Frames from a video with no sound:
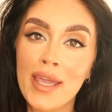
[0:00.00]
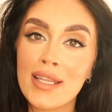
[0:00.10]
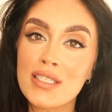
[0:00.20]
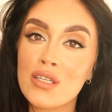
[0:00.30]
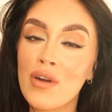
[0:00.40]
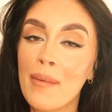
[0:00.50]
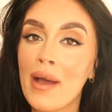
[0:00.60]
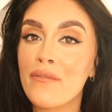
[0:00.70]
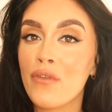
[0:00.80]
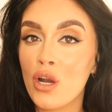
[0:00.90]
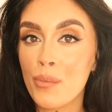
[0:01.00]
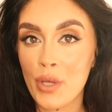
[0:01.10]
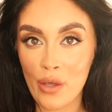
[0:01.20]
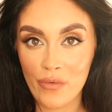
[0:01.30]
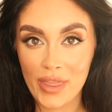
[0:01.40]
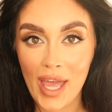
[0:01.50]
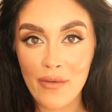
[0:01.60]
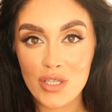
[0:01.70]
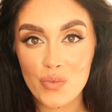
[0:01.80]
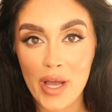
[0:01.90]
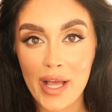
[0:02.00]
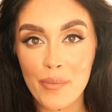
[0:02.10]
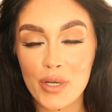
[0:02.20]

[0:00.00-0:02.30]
Instagram and follow me over there as well,